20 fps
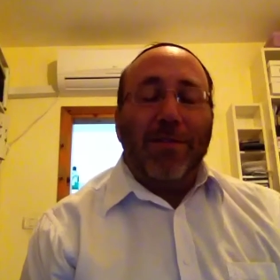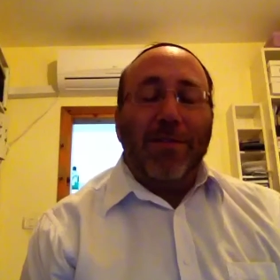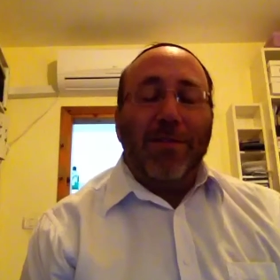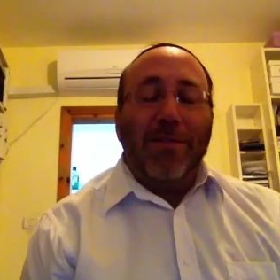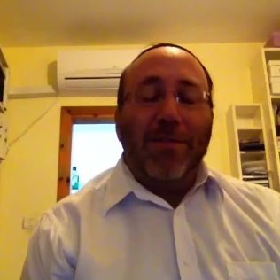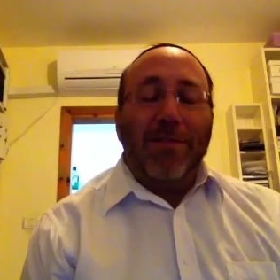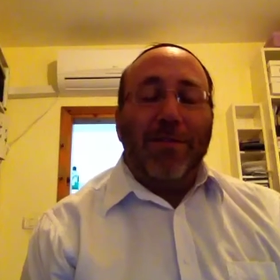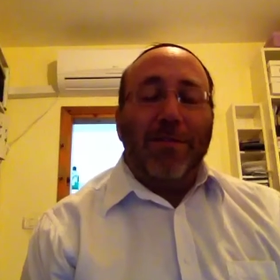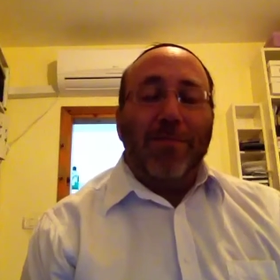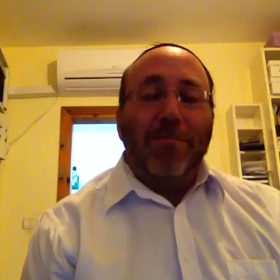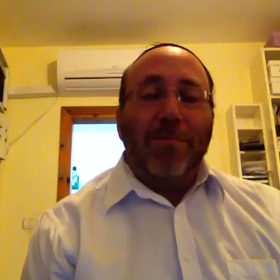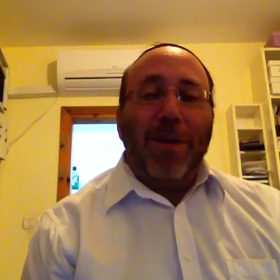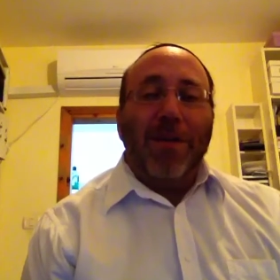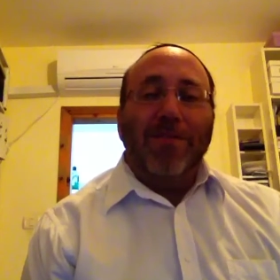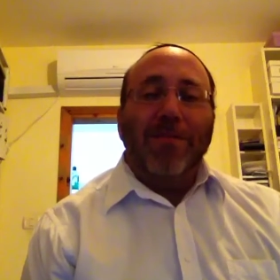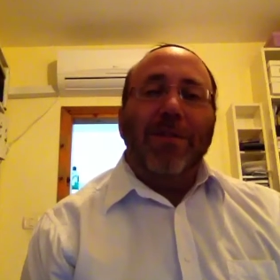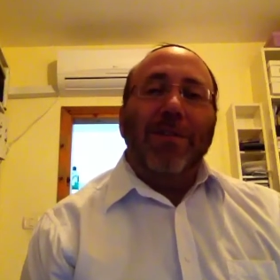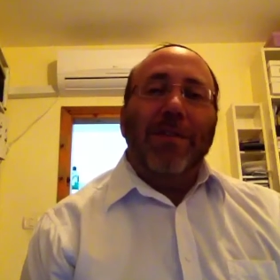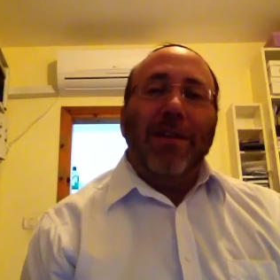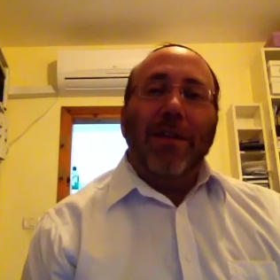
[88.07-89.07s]
You're
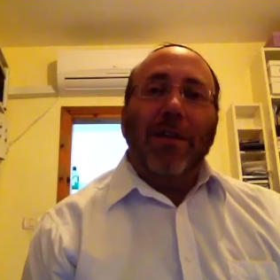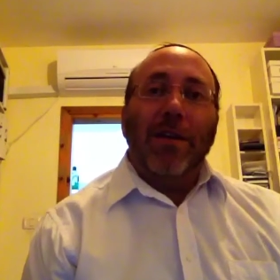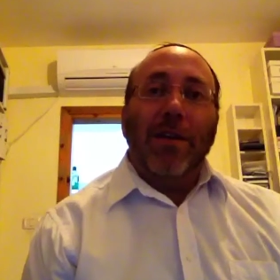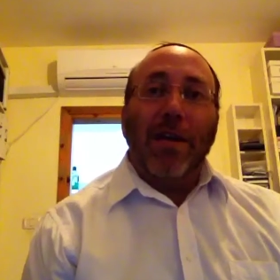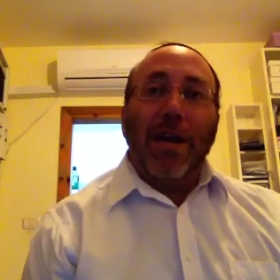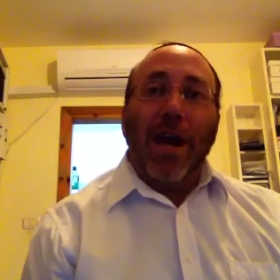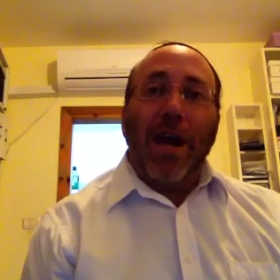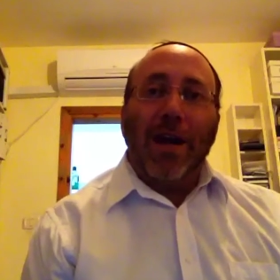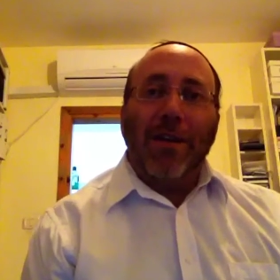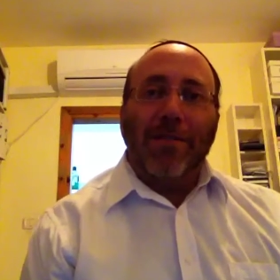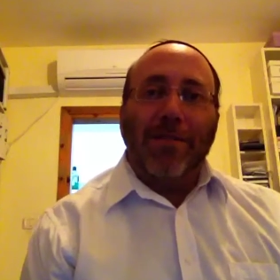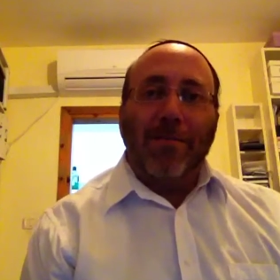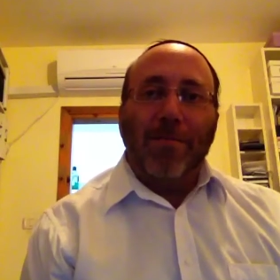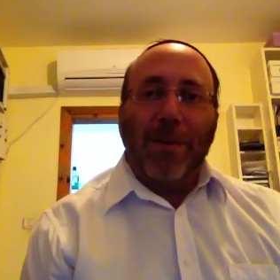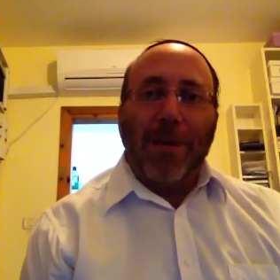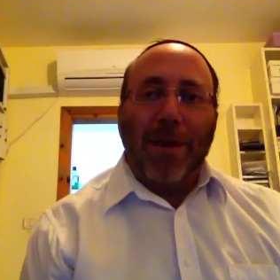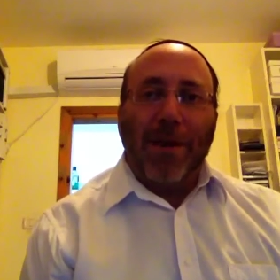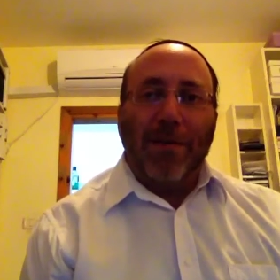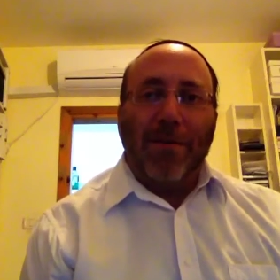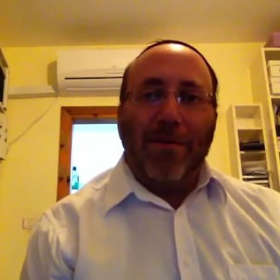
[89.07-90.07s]
basically telling God to
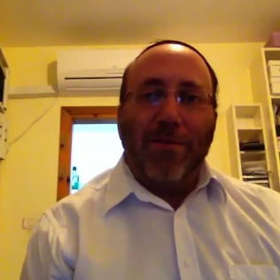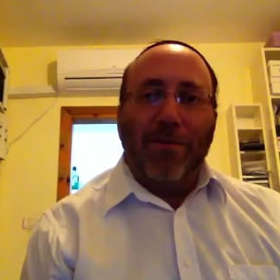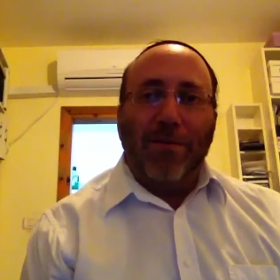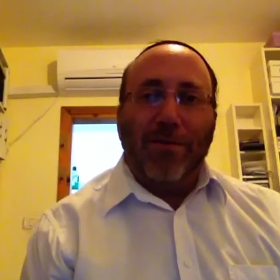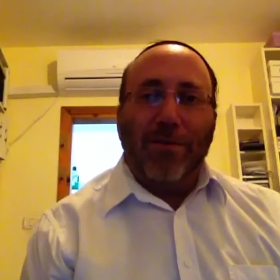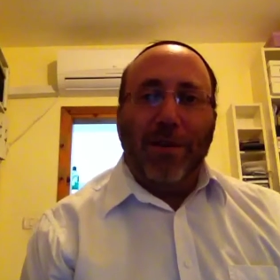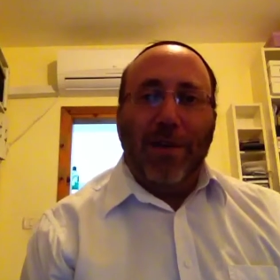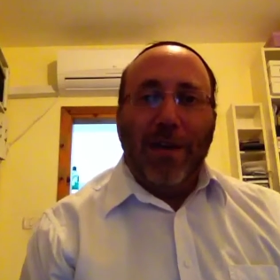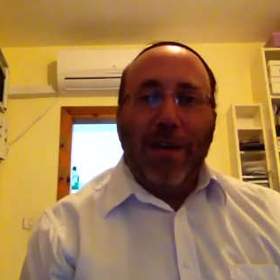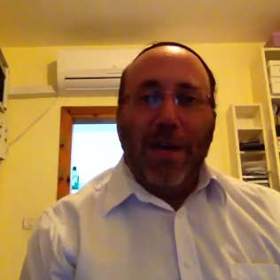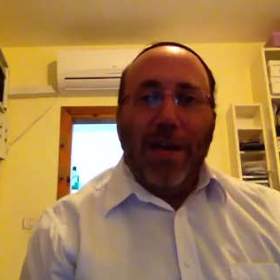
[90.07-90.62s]
be on hold.